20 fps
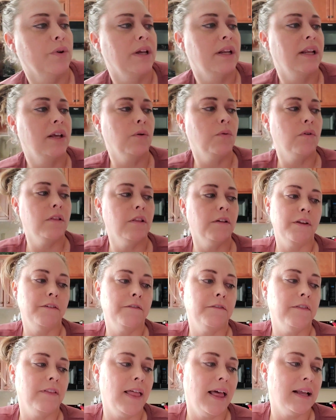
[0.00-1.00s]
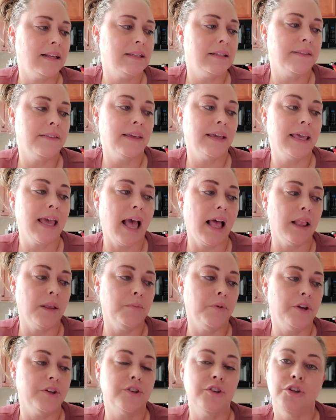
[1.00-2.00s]
reading will reflect the
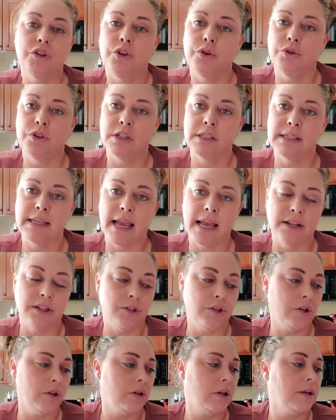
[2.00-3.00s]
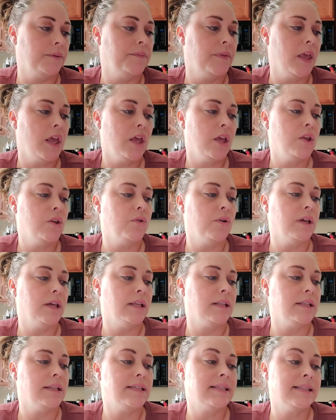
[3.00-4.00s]
calibration you just entered. You
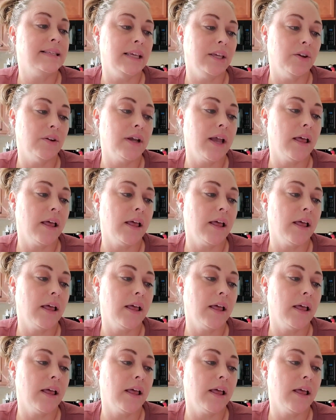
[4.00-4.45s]
can see your